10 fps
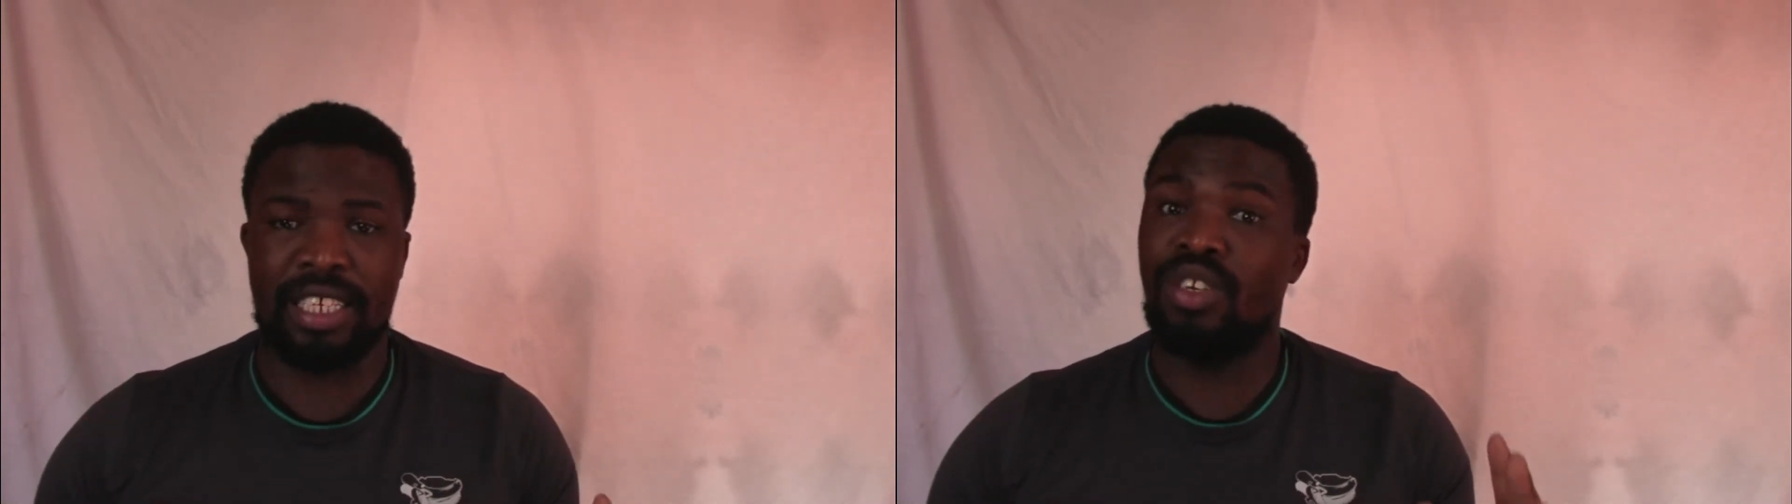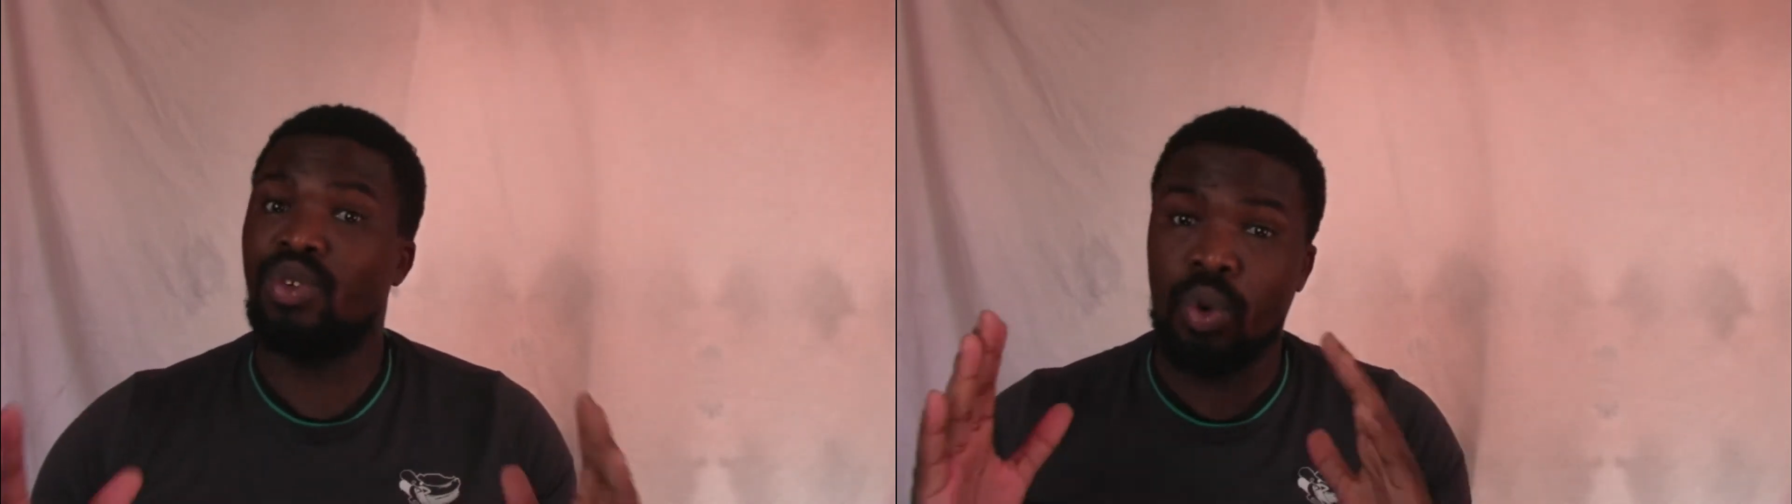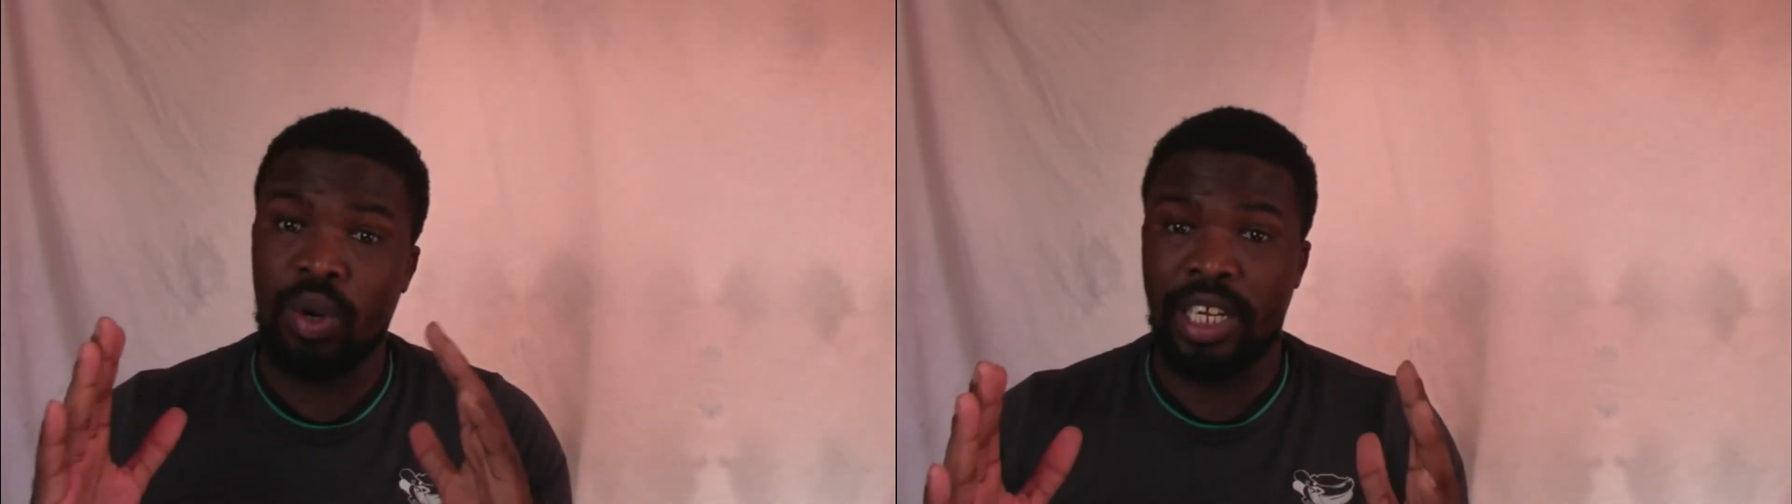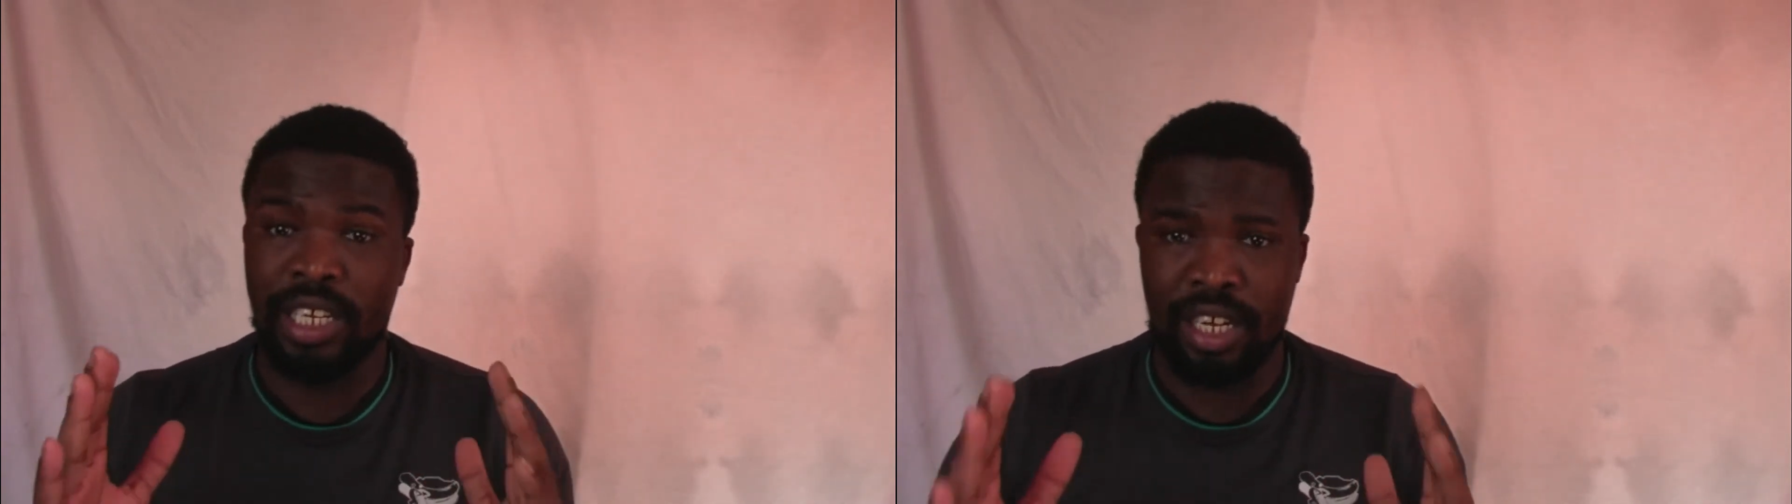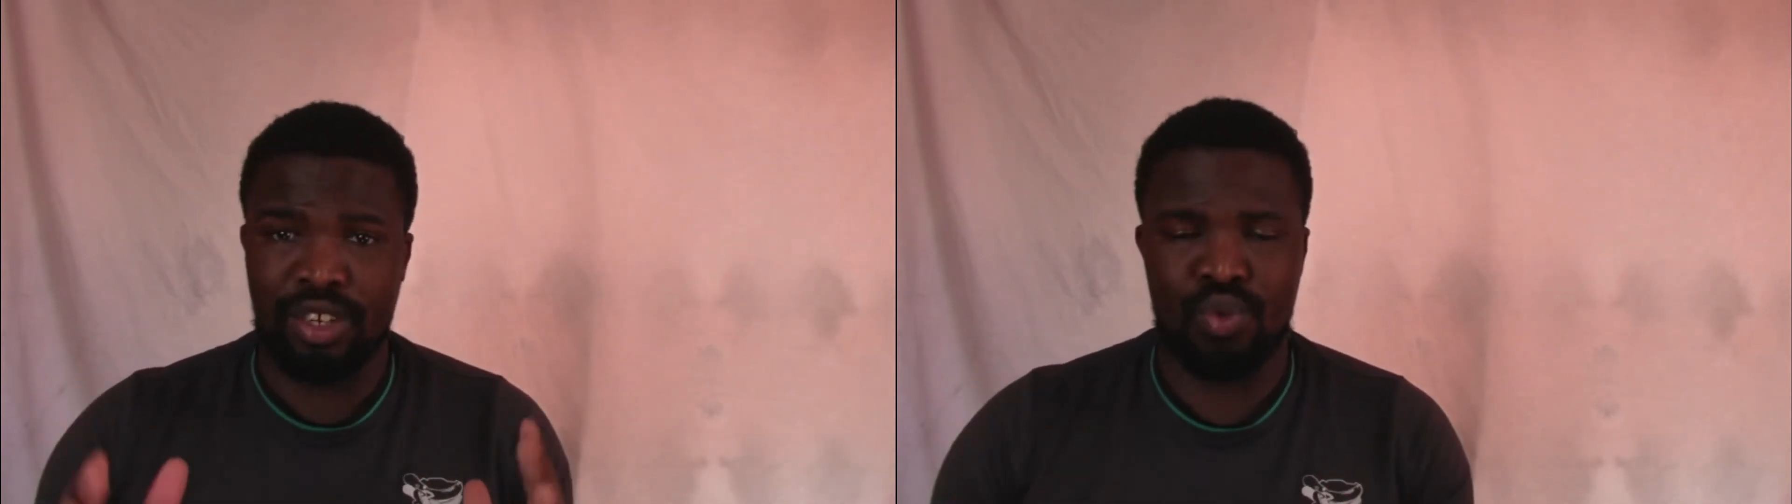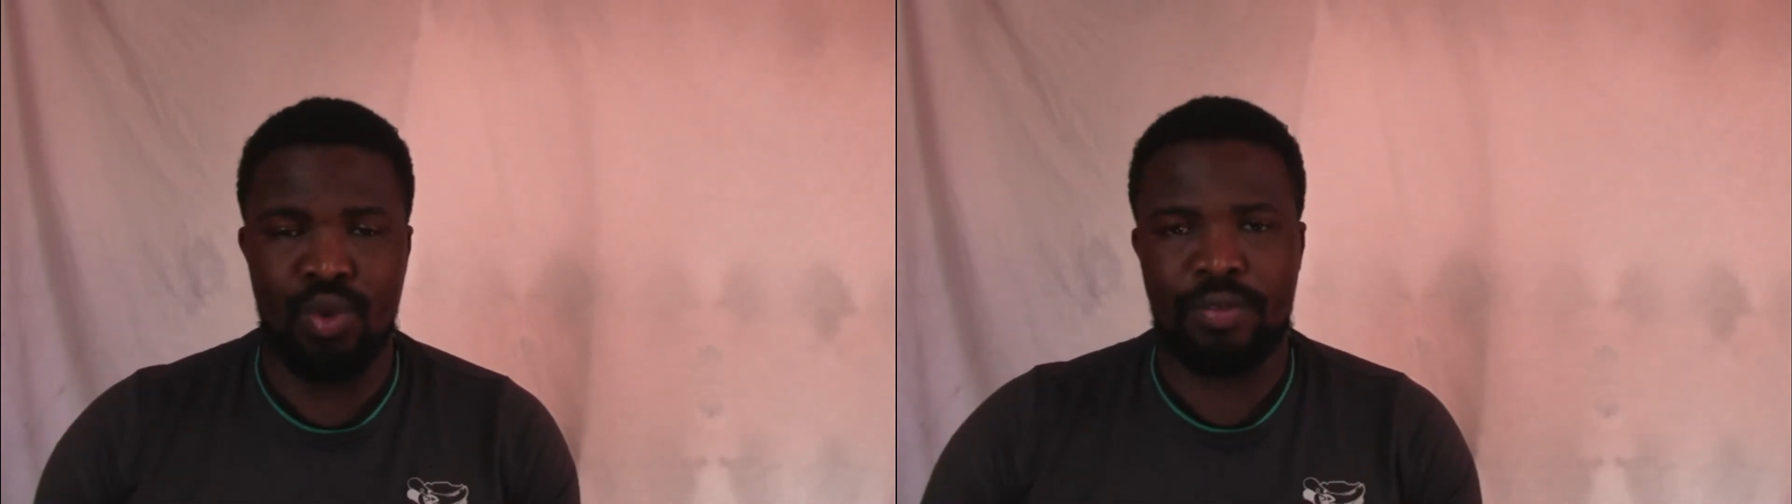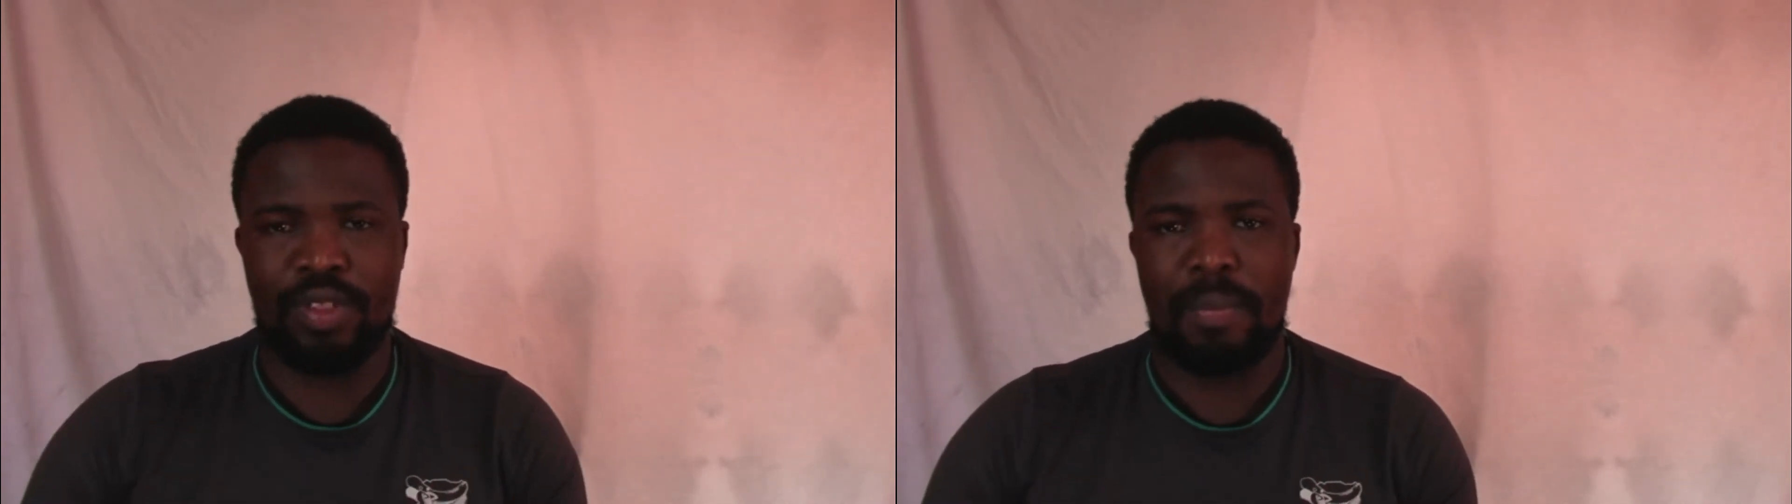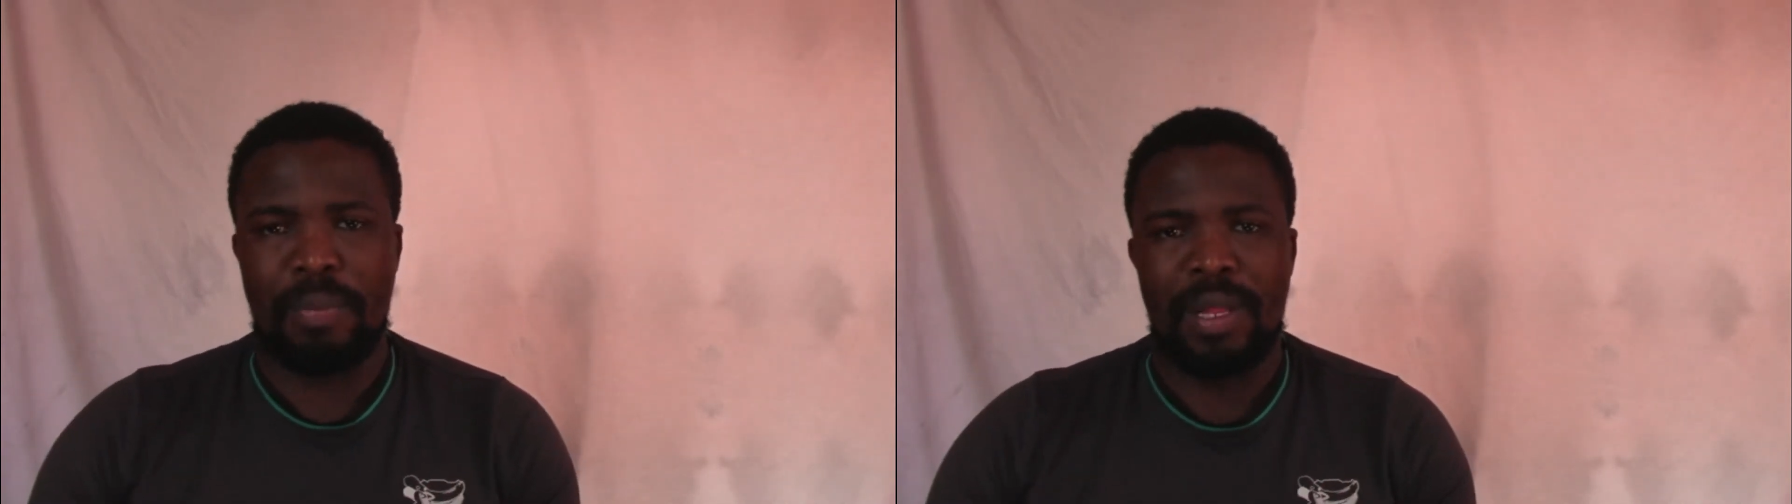and you only get 2 of them.